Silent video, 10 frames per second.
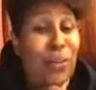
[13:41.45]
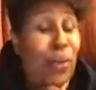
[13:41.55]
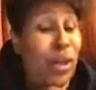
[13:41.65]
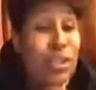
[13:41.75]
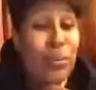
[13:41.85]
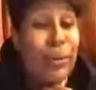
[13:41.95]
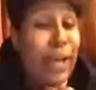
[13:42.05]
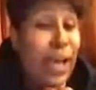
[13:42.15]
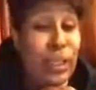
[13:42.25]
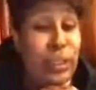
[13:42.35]
watching a
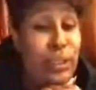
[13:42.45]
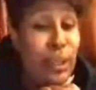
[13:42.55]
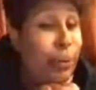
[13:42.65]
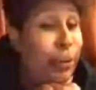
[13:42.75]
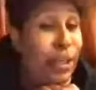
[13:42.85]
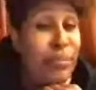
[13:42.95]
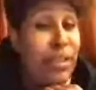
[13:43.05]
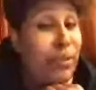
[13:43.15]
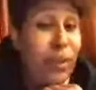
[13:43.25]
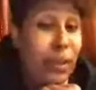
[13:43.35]
reality show on
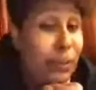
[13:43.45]
MTV or